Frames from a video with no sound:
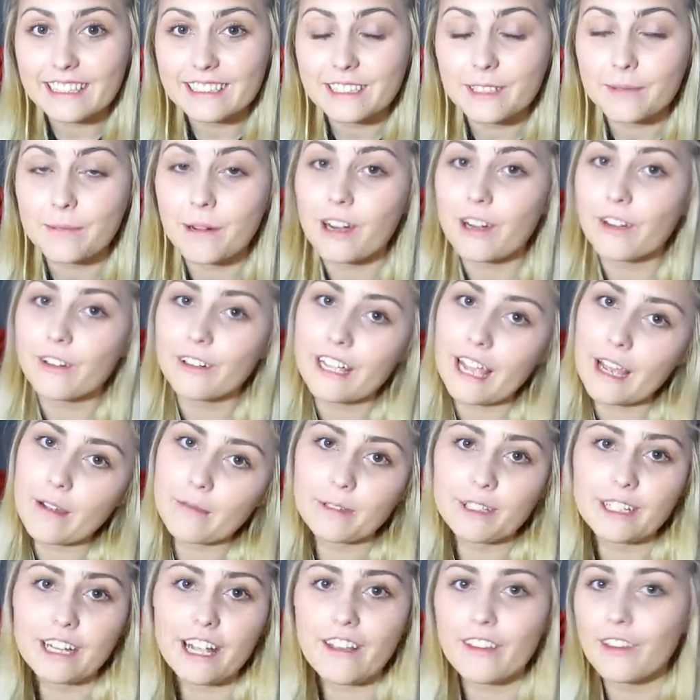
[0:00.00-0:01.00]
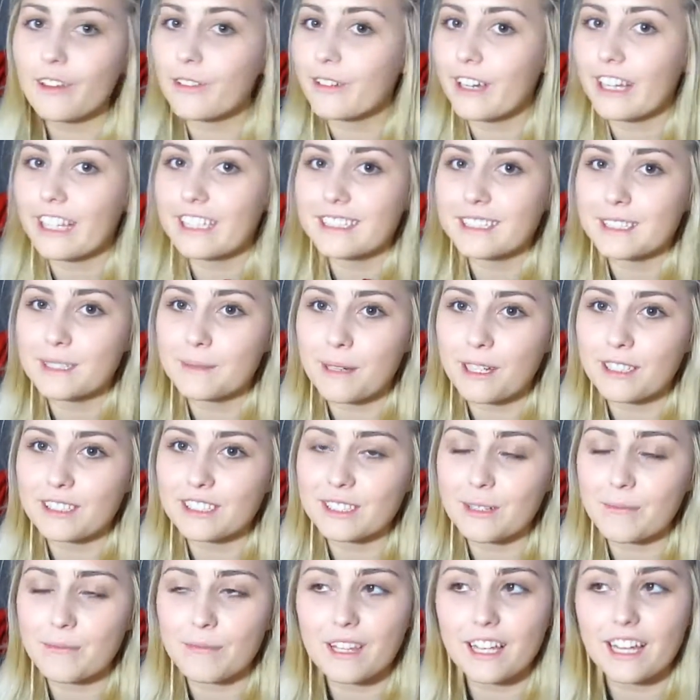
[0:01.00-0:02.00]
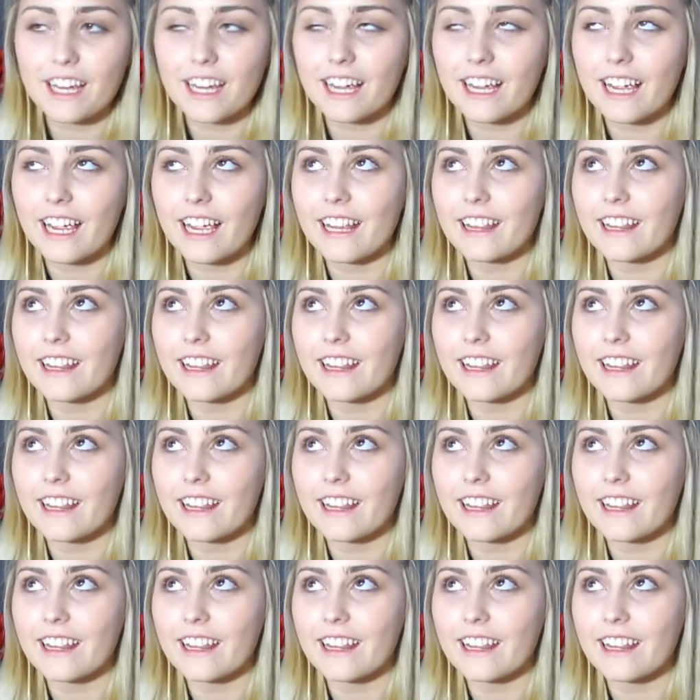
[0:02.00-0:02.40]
Tomorrow, Gabriella rants about something,